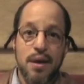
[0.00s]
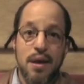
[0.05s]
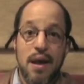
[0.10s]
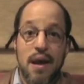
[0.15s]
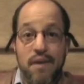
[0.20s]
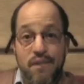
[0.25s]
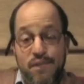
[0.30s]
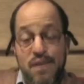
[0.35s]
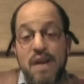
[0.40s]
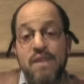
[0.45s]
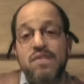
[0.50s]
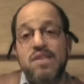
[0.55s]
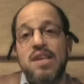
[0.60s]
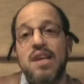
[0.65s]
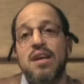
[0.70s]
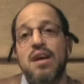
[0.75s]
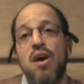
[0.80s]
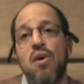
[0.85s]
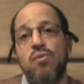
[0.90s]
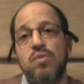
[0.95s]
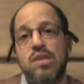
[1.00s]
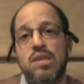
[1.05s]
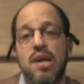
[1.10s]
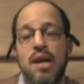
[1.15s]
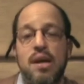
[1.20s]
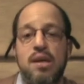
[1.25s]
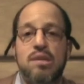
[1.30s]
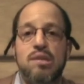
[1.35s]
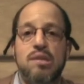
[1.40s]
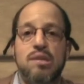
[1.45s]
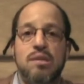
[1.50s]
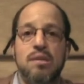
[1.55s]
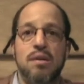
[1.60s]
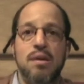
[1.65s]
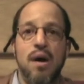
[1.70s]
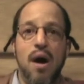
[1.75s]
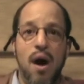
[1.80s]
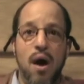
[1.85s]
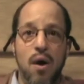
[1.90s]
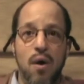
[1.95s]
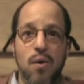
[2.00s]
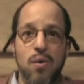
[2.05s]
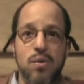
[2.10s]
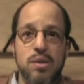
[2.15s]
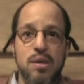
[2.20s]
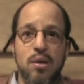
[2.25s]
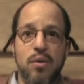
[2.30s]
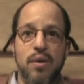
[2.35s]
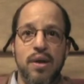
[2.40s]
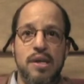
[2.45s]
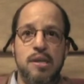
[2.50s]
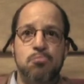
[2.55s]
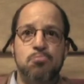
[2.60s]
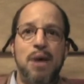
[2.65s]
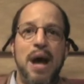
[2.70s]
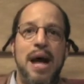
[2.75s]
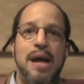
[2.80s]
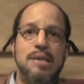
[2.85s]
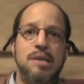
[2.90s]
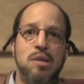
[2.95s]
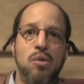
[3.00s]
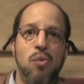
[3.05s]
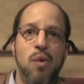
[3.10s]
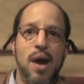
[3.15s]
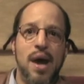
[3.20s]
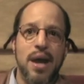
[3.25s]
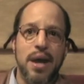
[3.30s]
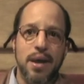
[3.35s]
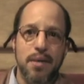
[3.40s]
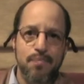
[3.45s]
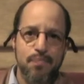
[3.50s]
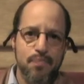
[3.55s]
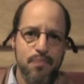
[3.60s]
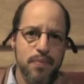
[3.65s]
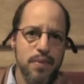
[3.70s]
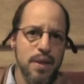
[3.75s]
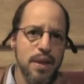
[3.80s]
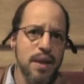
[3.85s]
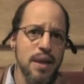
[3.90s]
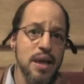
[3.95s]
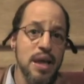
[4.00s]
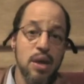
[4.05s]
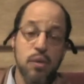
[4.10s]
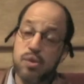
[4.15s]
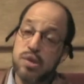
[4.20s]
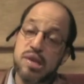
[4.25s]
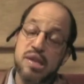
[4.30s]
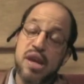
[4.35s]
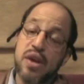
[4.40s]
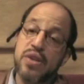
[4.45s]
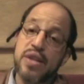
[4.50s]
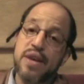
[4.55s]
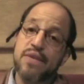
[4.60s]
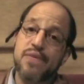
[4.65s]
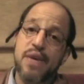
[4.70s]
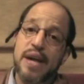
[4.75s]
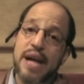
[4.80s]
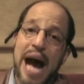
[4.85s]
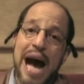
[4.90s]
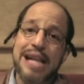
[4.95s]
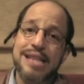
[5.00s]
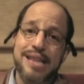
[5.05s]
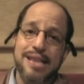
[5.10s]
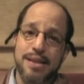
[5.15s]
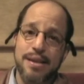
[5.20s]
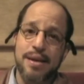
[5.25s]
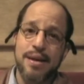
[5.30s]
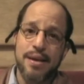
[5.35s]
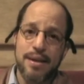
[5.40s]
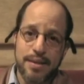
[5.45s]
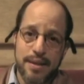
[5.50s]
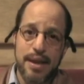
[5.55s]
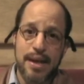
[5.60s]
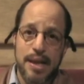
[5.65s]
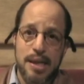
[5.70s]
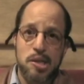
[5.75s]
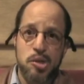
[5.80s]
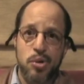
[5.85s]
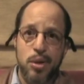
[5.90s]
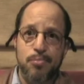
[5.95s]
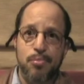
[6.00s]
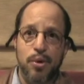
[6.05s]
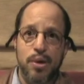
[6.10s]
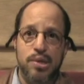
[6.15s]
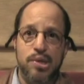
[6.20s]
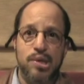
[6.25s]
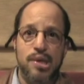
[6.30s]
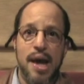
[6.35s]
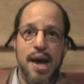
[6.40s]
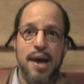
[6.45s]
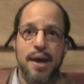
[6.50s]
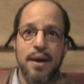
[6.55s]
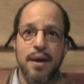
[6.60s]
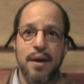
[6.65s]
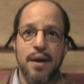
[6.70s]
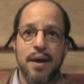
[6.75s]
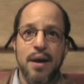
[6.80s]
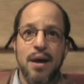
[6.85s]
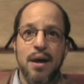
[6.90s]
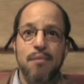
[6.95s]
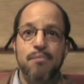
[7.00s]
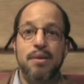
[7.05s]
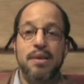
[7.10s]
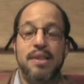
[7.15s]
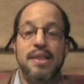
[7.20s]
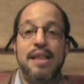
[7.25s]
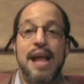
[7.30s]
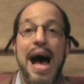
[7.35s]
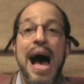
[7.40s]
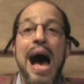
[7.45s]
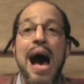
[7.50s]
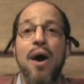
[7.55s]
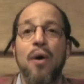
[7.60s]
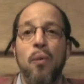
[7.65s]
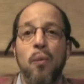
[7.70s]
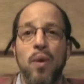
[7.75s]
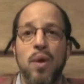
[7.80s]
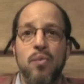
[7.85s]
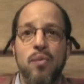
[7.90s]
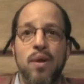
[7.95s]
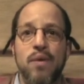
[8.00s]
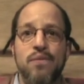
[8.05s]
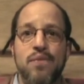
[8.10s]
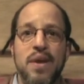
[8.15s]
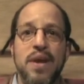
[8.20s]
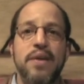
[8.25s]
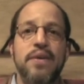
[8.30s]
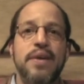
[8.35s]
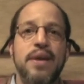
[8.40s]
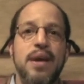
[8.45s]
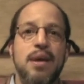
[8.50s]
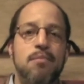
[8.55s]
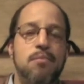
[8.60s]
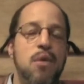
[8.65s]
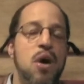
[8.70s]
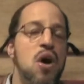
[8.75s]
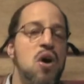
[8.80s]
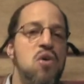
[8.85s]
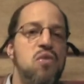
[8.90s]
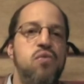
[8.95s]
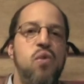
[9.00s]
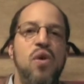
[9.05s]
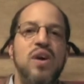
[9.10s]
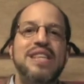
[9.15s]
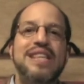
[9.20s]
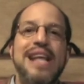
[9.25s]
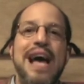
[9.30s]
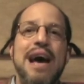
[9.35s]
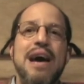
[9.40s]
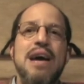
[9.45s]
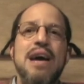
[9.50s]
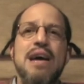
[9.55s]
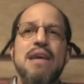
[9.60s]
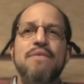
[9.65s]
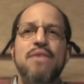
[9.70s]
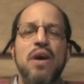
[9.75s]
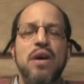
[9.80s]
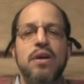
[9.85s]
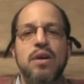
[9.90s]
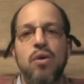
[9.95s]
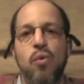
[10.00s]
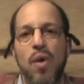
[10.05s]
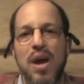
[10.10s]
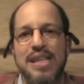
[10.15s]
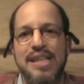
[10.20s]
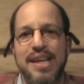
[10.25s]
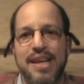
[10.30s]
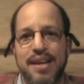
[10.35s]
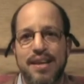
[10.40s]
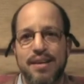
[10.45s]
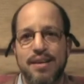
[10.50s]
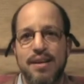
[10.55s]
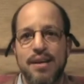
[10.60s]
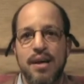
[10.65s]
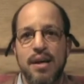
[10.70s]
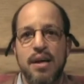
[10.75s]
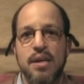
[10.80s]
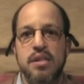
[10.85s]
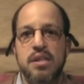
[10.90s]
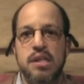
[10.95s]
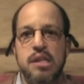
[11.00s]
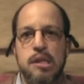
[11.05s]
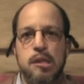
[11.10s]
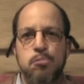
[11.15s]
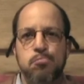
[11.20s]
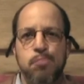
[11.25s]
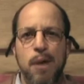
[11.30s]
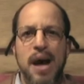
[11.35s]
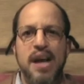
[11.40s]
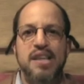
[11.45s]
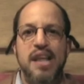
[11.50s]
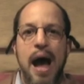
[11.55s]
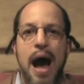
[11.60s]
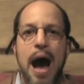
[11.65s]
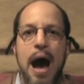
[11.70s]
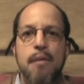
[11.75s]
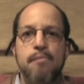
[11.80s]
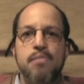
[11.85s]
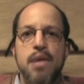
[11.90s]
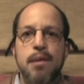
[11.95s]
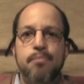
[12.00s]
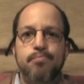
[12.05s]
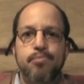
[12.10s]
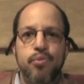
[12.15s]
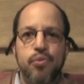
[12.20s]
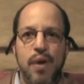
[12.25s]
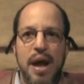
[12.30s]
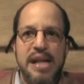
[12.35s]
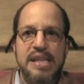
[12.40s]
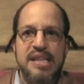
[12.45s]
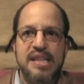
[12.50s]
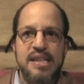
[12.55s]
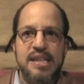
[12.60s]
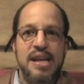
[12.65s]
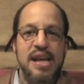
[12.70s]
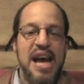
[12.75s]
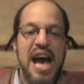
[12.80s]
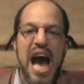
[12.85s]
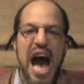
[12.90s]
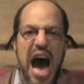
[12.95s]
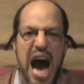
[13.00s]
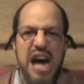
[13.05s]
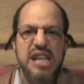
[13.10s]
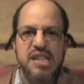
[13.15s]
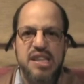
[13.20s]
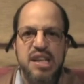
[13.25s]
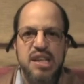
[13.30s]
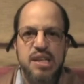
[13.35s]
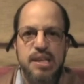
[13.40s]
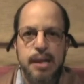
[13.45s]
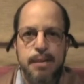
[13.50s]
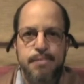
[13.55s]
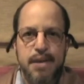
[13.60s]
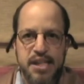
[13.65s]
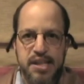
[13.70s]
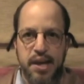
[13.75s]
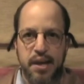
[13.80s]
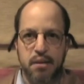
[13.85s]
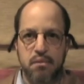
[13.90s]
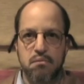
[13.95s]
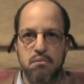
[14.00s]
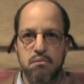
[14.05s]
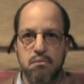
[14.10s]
In 1506, old Chris passed away. He was nearly forgotten, the history books say, but now we revere him for never quitting, despite omnipresent anti-Semitic.